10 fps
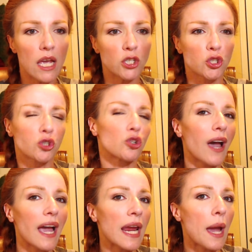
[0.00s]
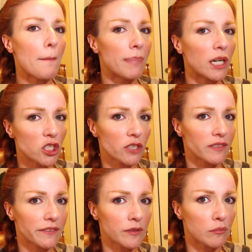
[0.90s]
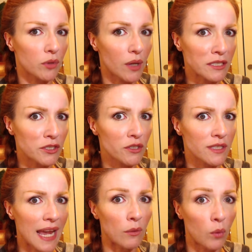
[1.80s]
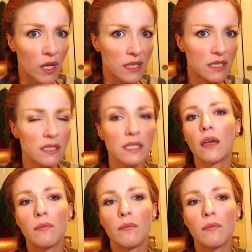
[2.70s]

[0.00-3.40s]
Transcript: try a bunch of different bronzers at once,